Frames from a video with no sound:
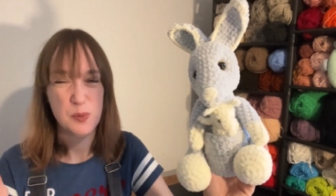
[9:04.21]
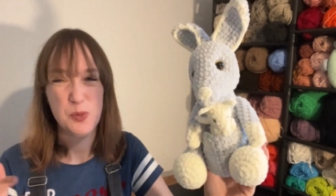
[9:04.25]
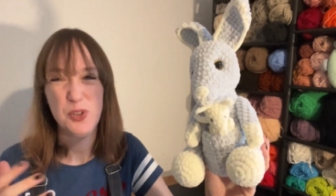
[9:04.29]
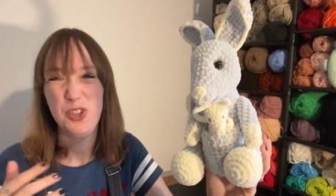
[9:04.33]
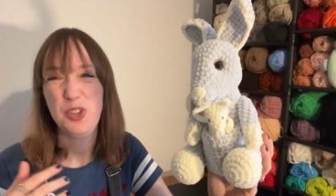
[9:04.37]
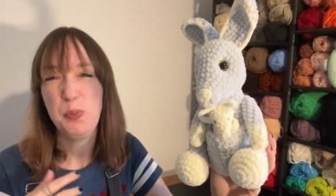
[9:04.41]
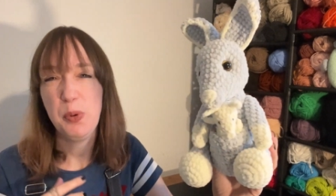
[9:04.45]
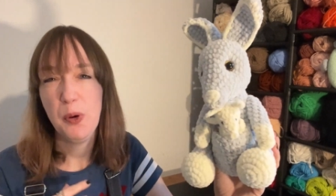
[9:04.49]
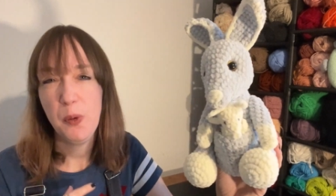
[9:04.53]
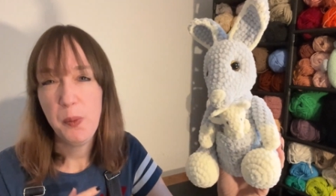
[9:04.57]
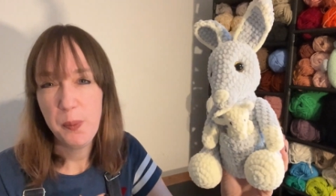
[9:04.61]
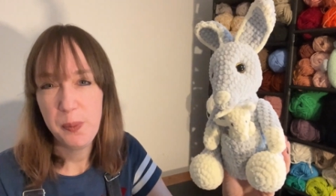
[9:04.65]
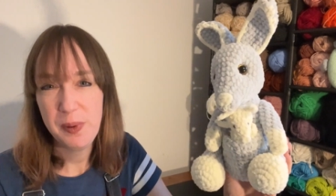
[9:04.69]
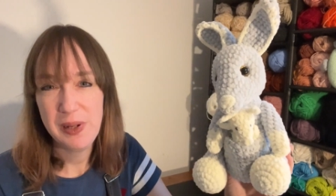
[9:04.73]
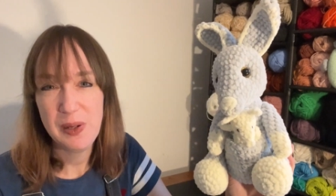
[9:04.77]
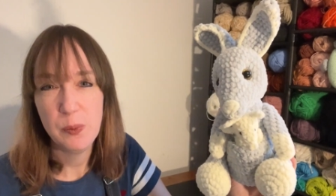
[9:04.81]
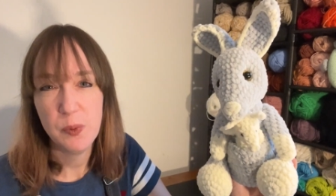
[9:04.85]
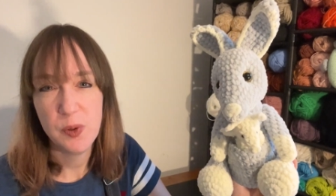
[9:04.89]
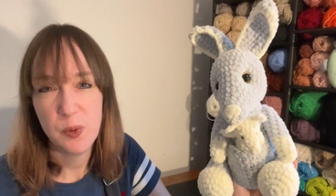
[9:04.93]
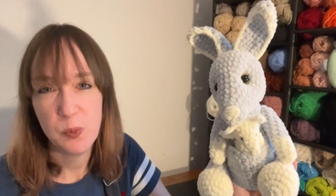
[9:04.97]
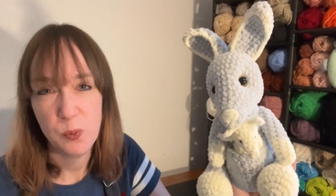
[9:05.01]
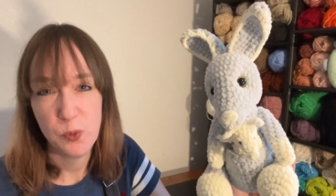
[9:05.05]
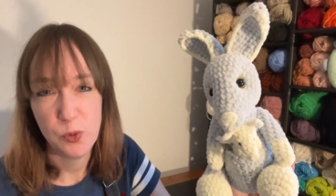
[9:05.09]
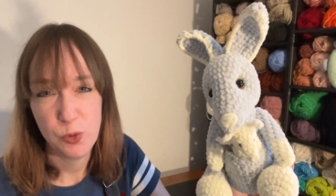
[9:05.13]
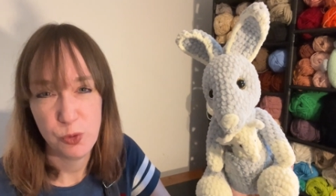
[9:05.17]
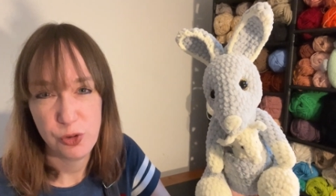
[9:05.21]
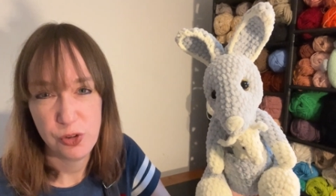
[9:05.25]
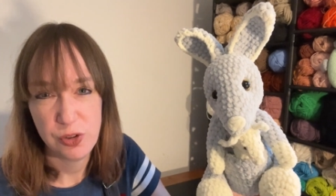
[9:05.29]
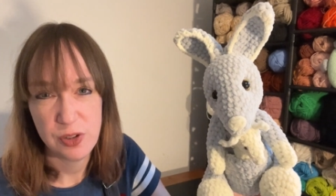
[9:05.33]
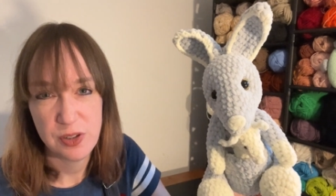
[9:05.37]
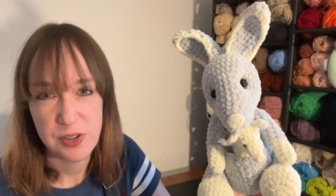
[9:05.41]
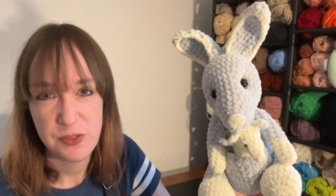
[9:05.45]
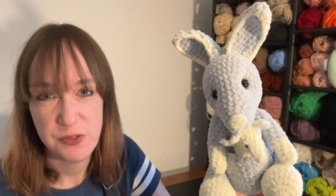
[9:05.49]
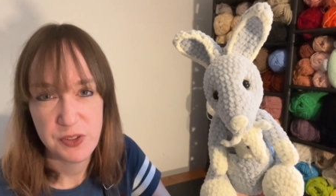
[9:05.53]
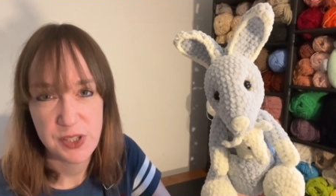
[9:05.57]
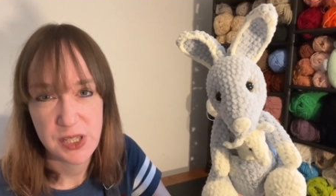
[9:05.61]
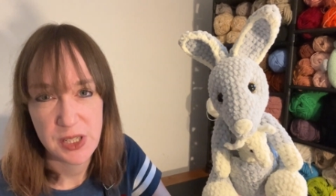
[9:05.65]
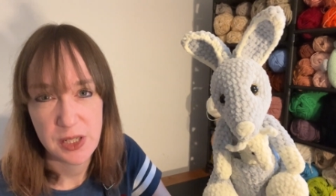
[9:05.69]
She probably won't watch this
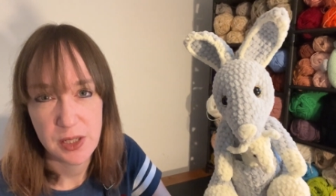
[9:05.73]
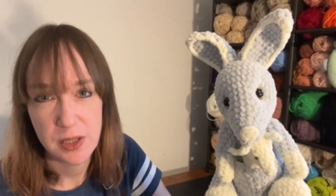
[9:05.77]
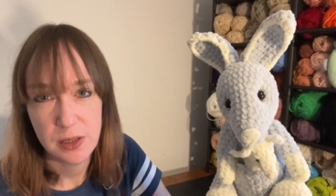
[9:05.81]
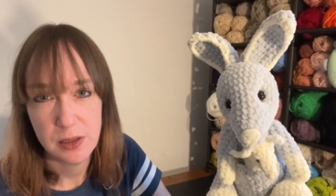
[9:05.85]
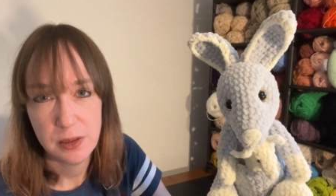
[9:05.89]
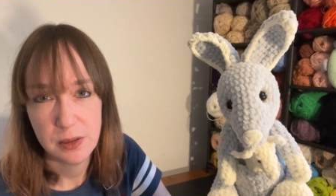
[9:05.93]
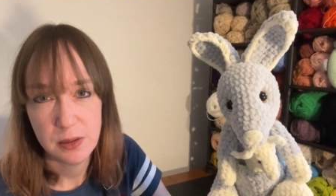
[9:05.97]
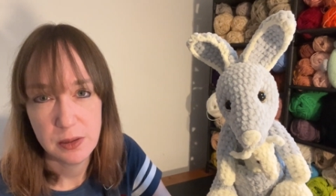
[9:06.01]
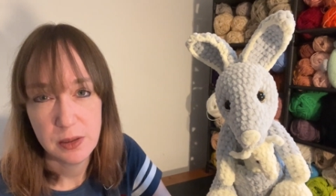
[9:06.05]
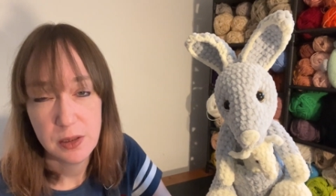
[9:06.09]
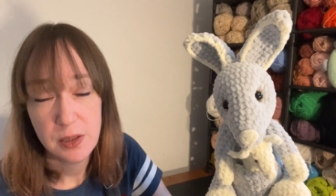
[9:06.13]
video.